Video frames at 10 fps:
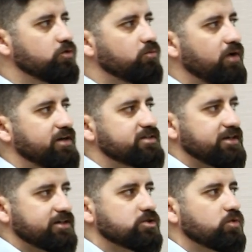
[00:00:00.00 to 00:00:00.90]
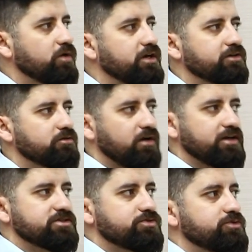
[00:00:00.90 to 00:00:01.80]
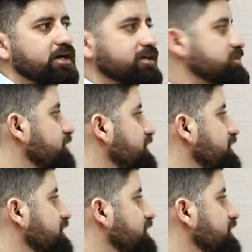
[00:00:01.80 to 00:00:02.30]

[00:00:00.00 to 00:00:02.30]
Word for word: cubed minus x squared minus 3x